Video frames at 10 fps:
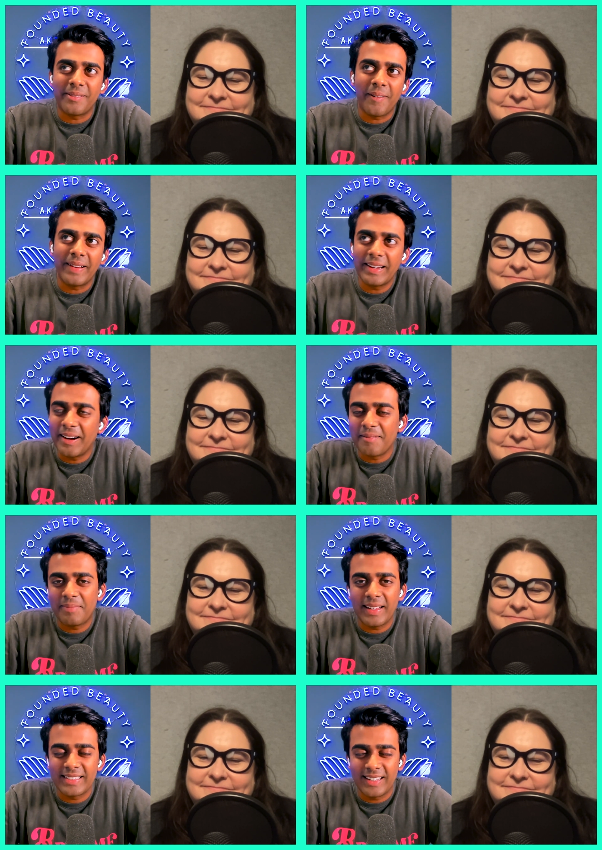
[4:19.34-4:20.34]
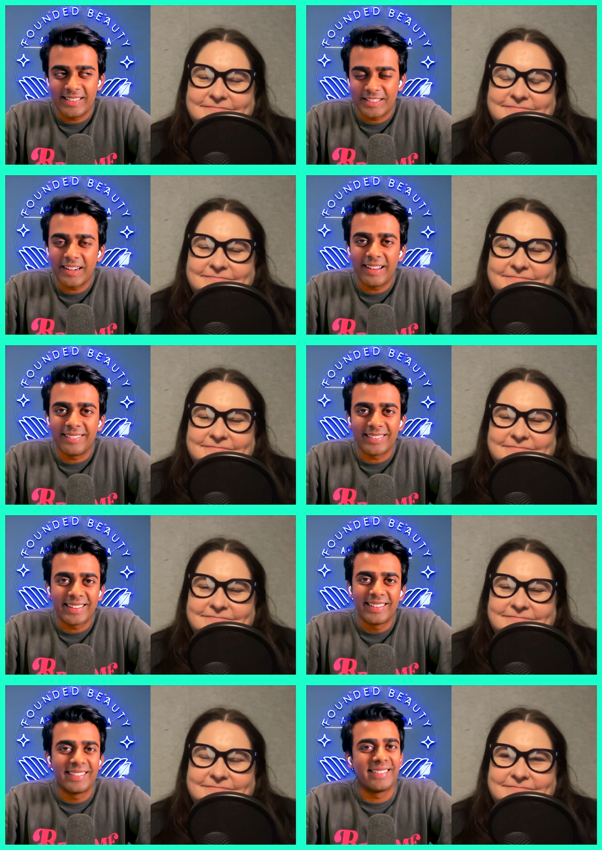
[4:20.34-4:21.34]
Speaker 1: growing up as a, as a
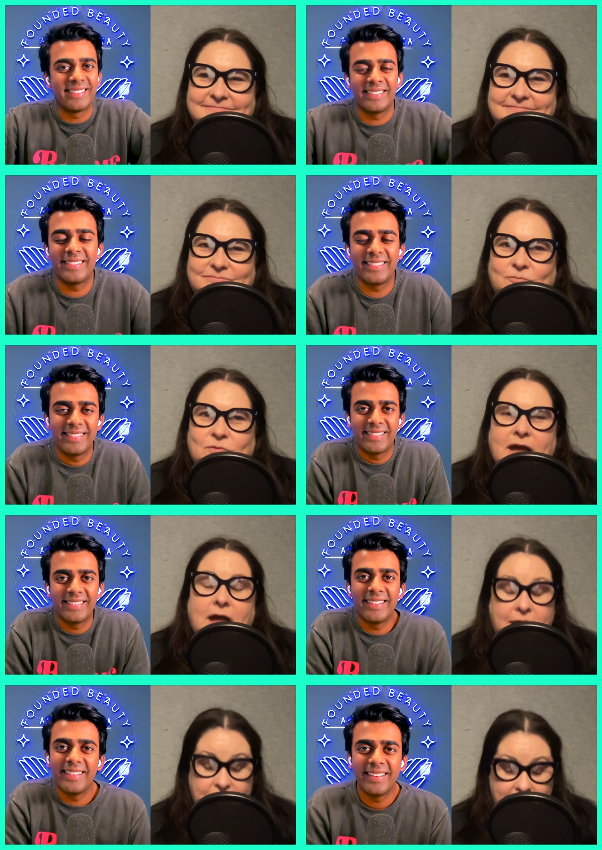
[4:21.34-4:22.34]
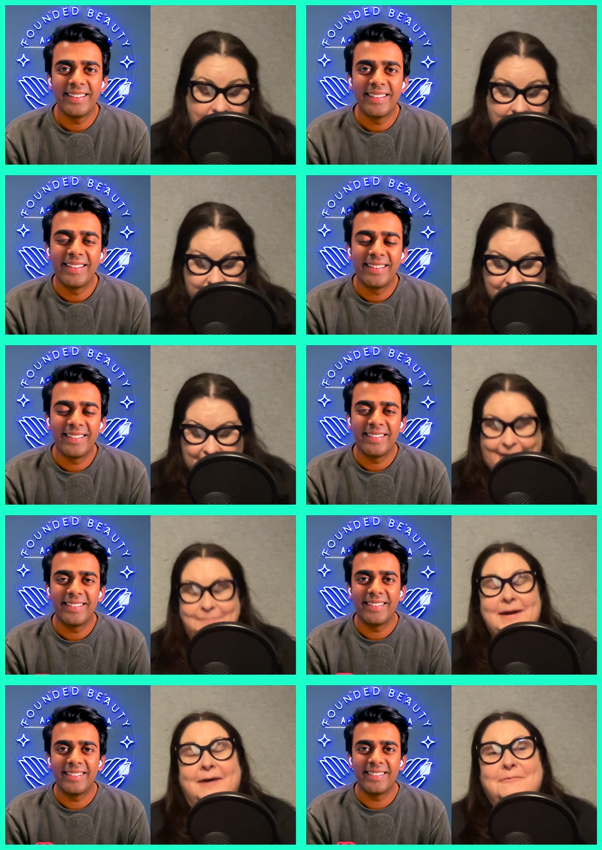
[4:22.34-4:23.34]
child?
Speaker 2: No, you know,
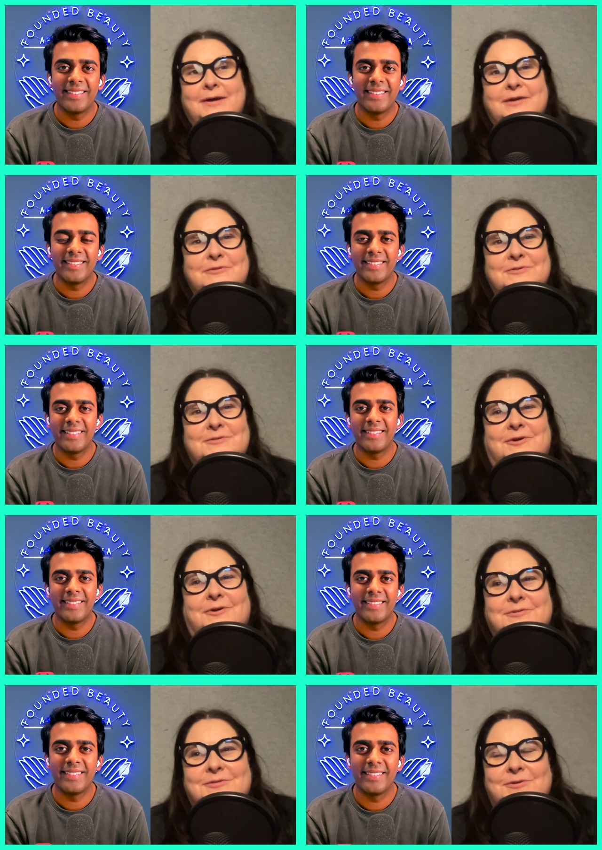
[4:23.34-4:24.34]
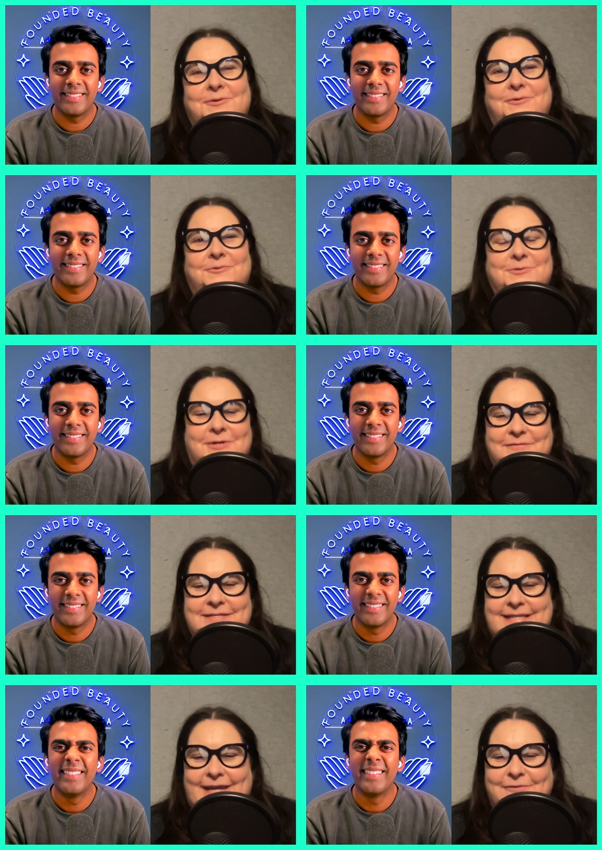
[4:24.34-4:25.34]
I'm not one of those girls who sort of
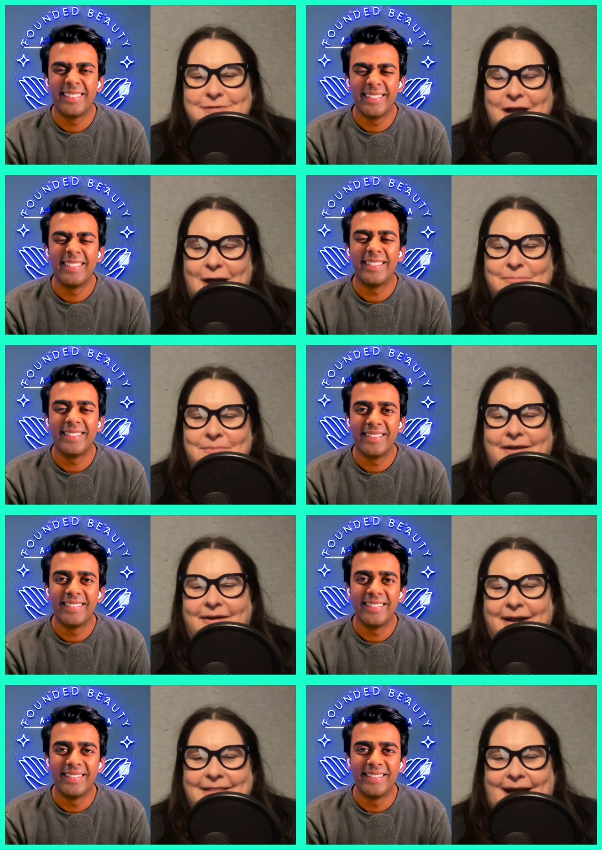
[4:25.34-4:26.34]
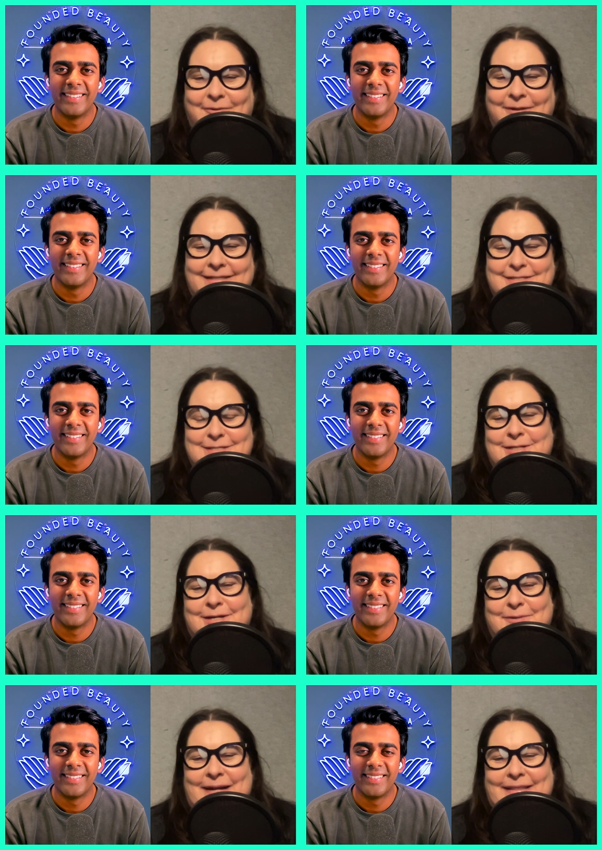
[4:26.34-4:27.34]
saved up their allowance to
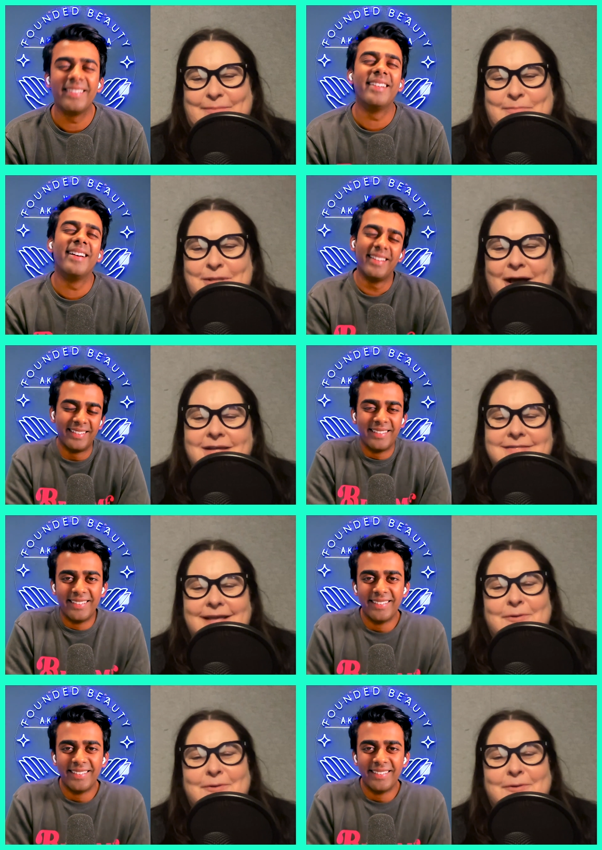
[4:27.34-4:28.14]
go buy lip gloss. I